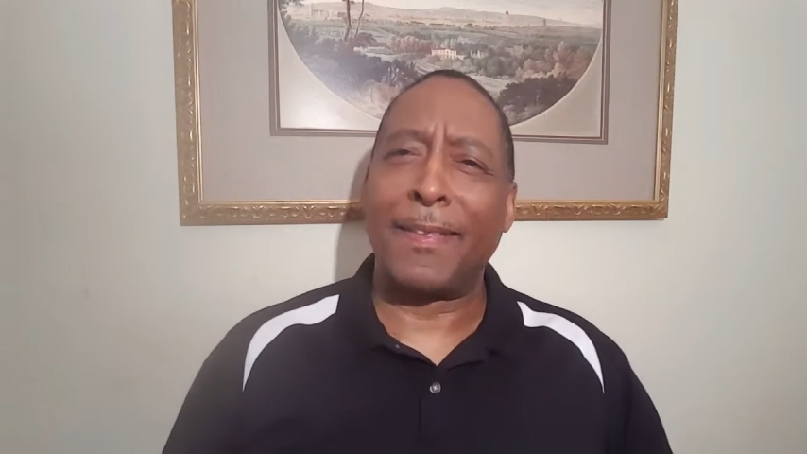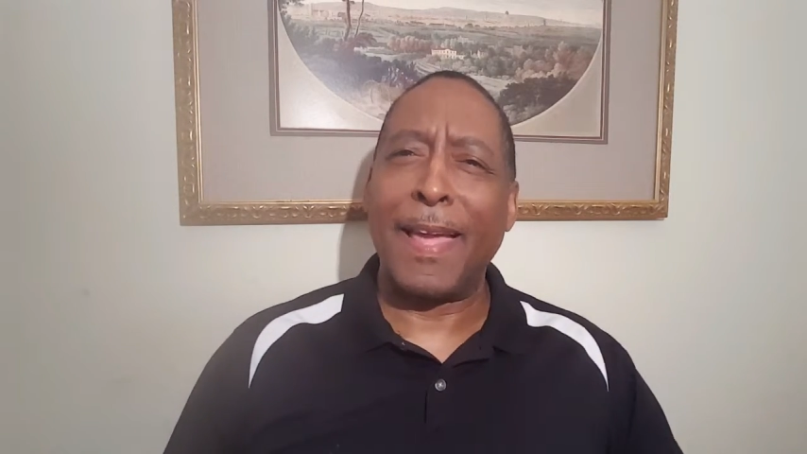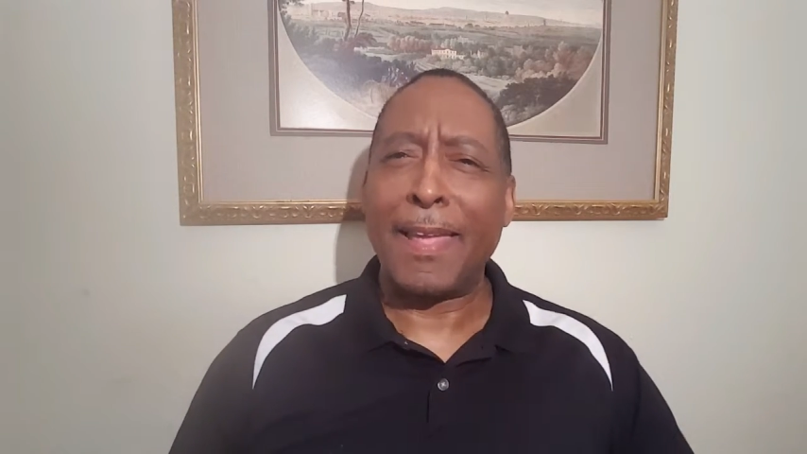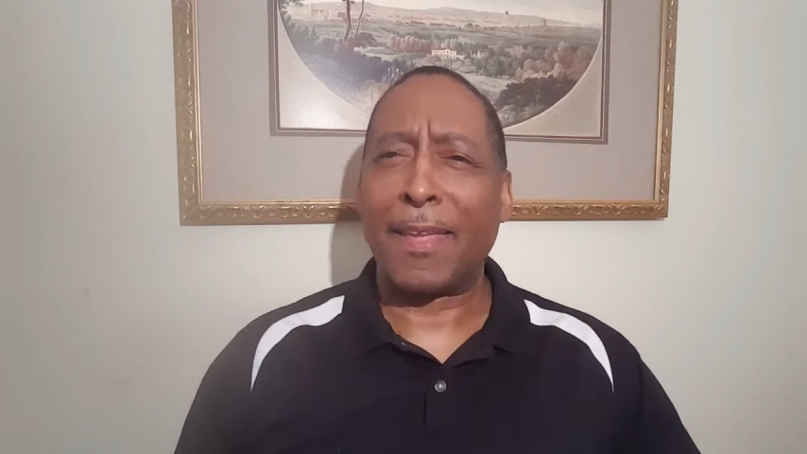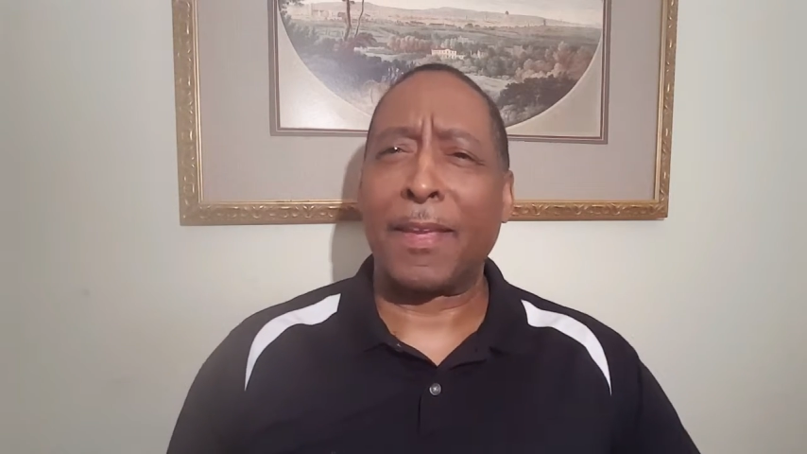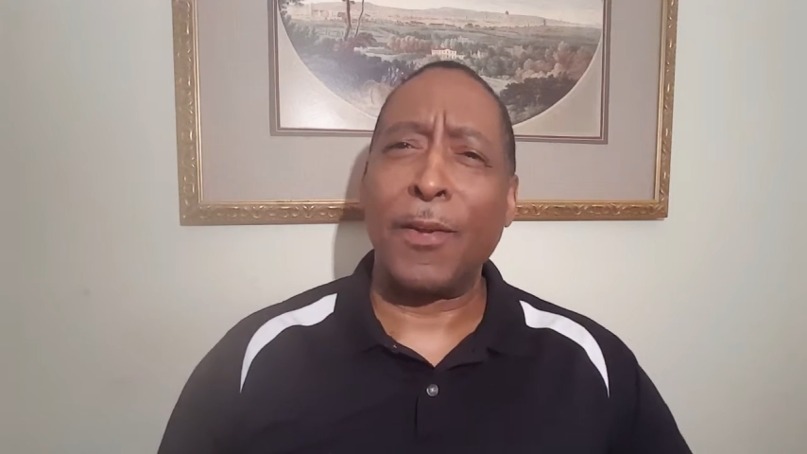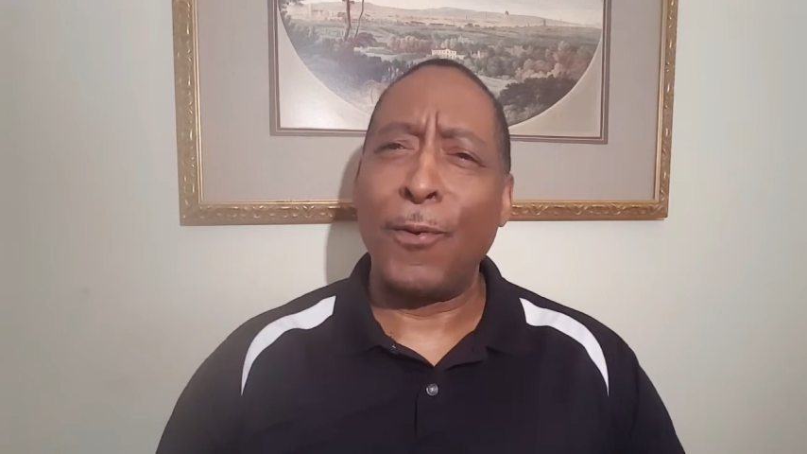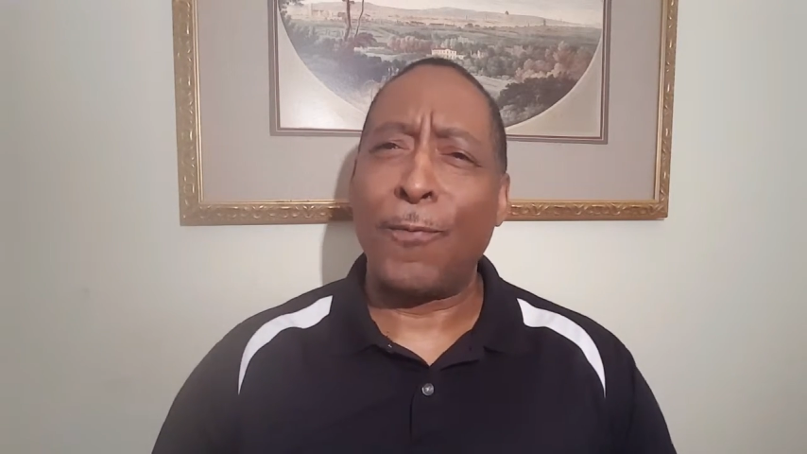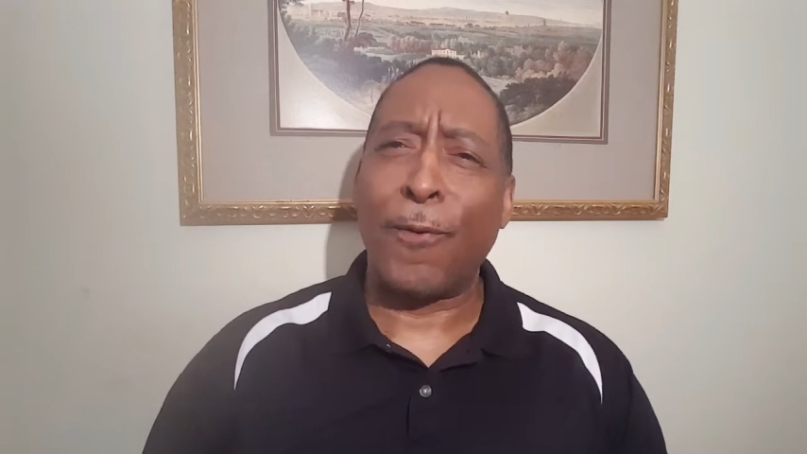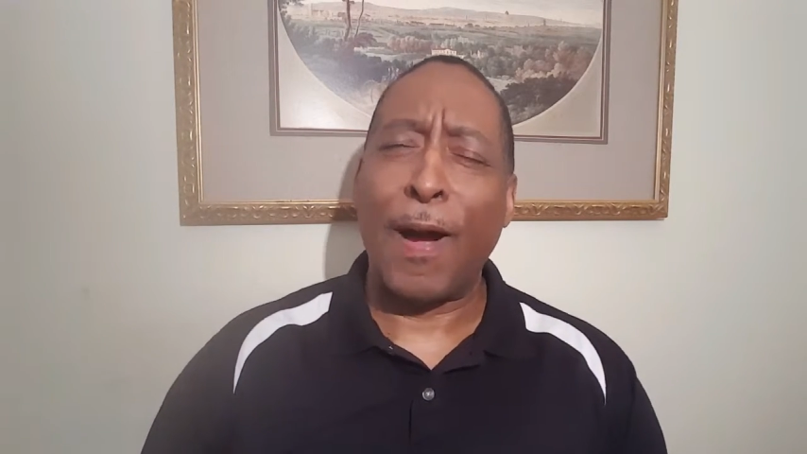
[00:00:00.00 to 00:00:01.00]
Thank
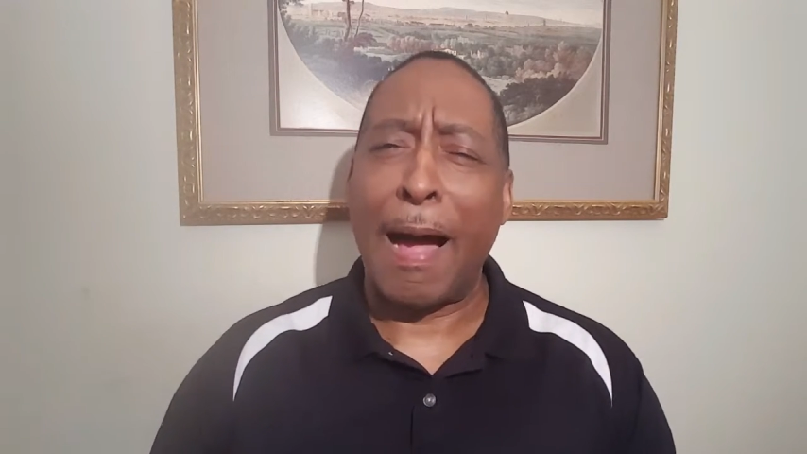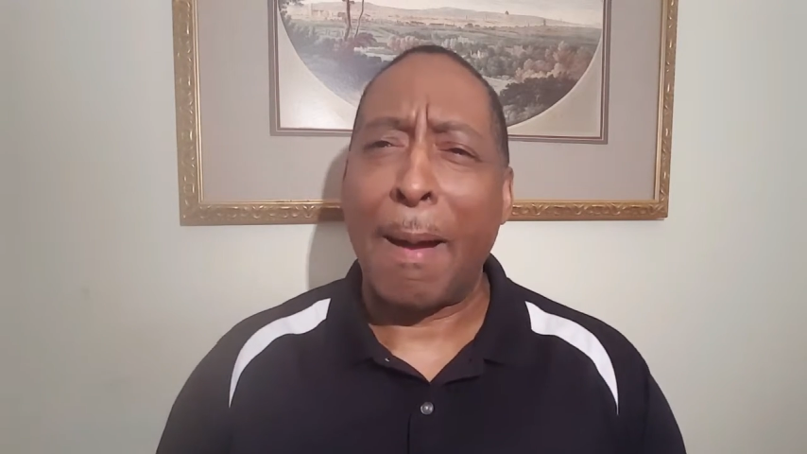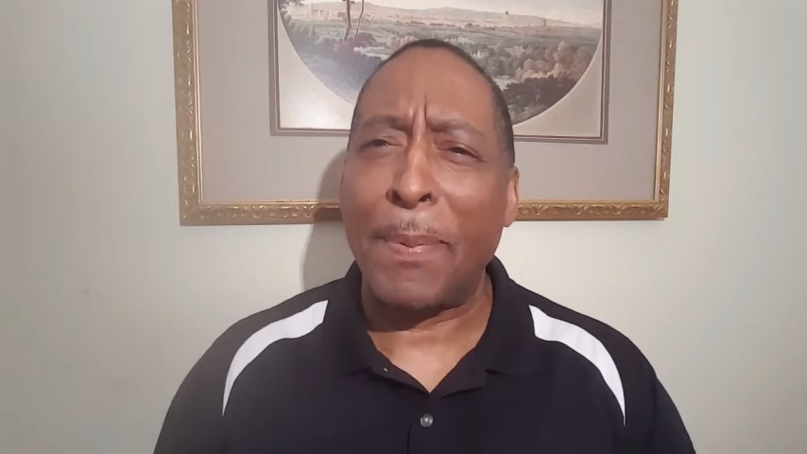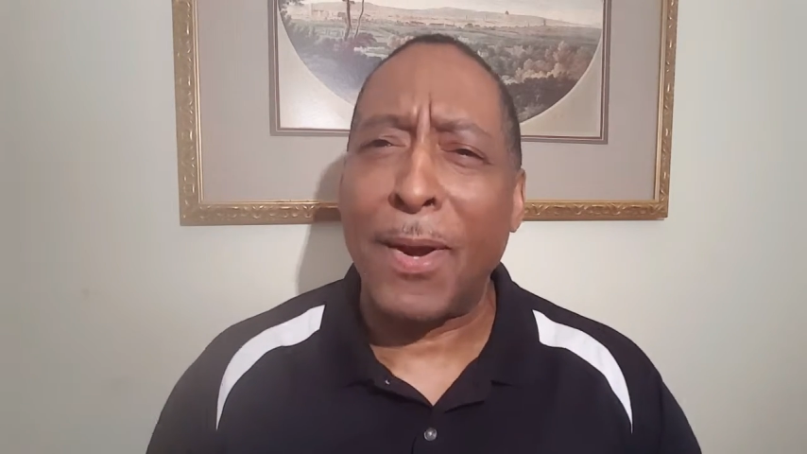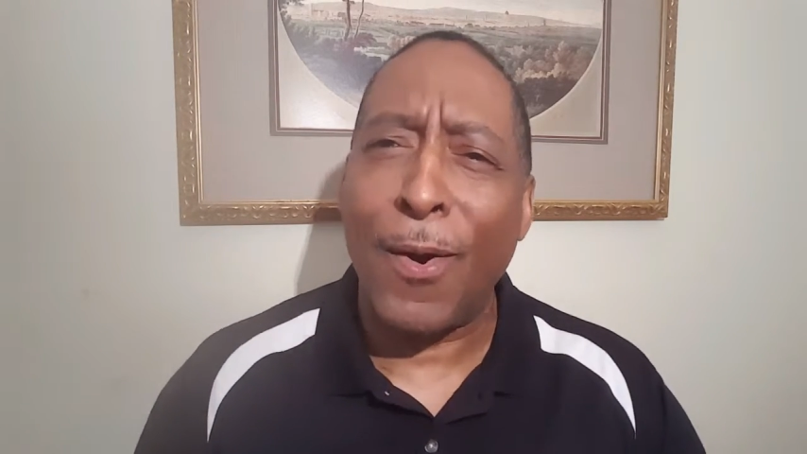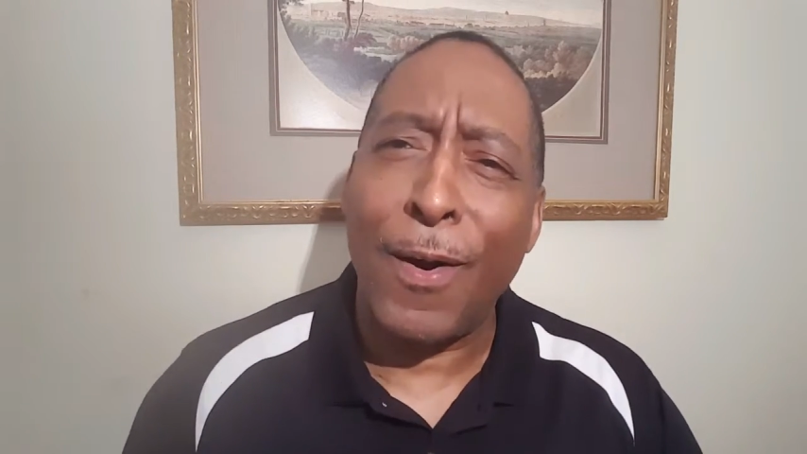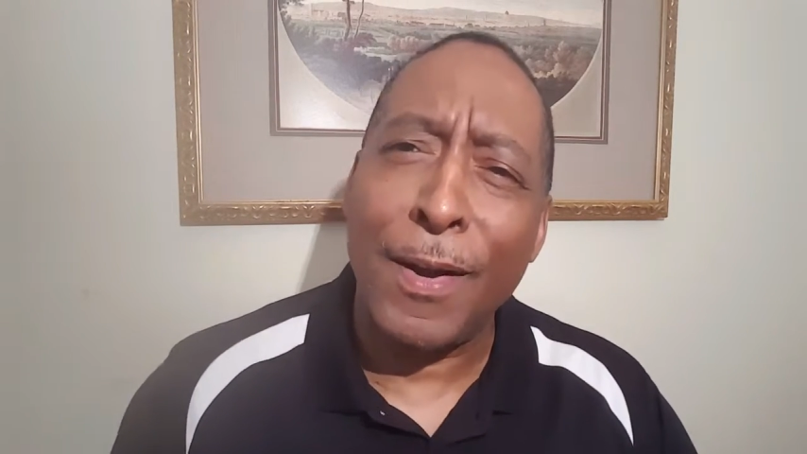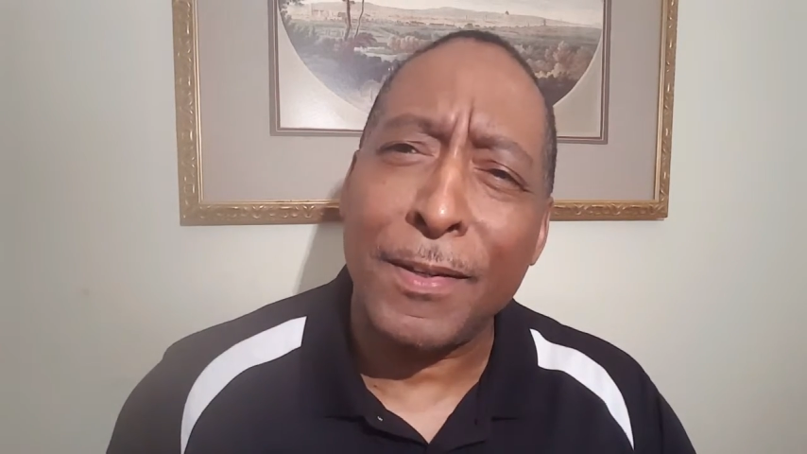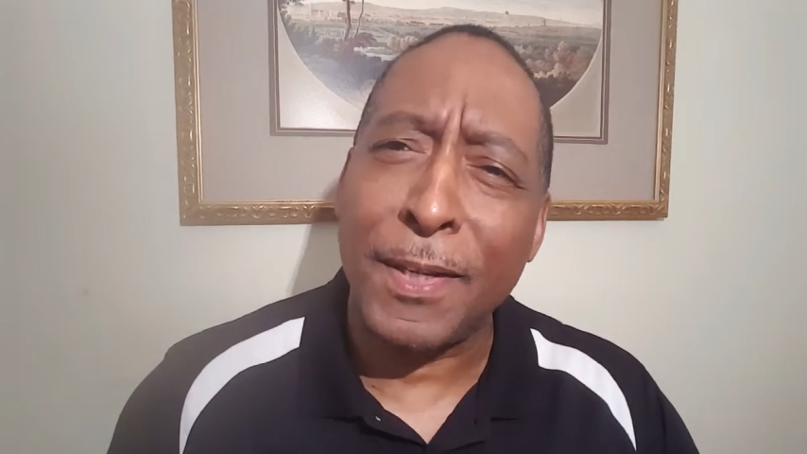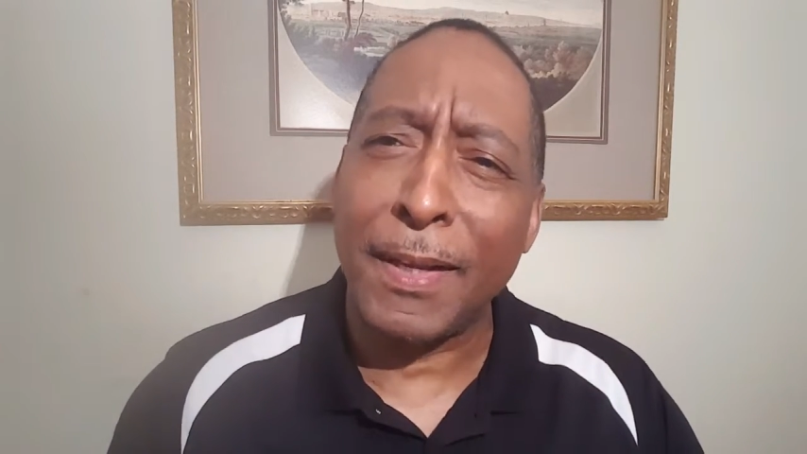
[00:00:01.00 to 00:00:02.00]
you for hopping on to